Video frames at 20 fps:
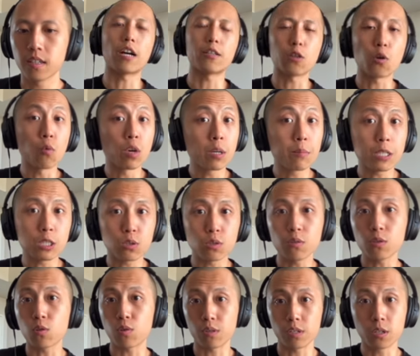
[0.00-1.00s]
I don't want to be
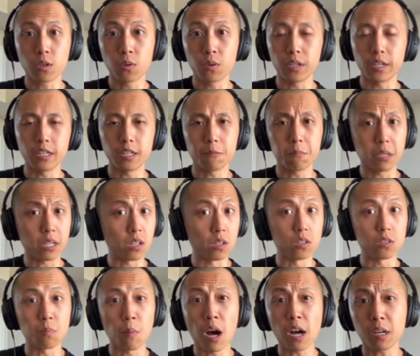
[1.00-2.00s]
too critical here
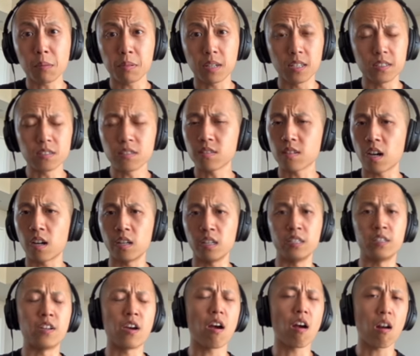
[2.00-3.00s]
because marketplaces are
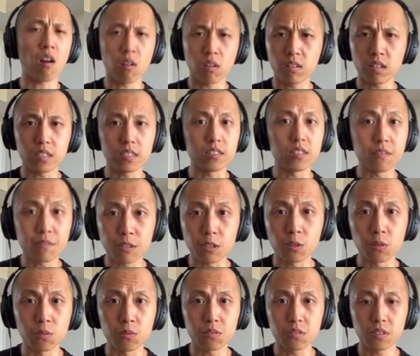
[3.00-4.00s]
inherently
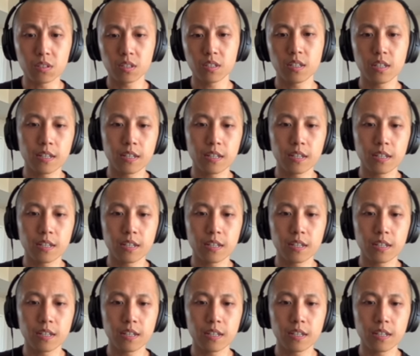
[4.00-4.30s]
difficult.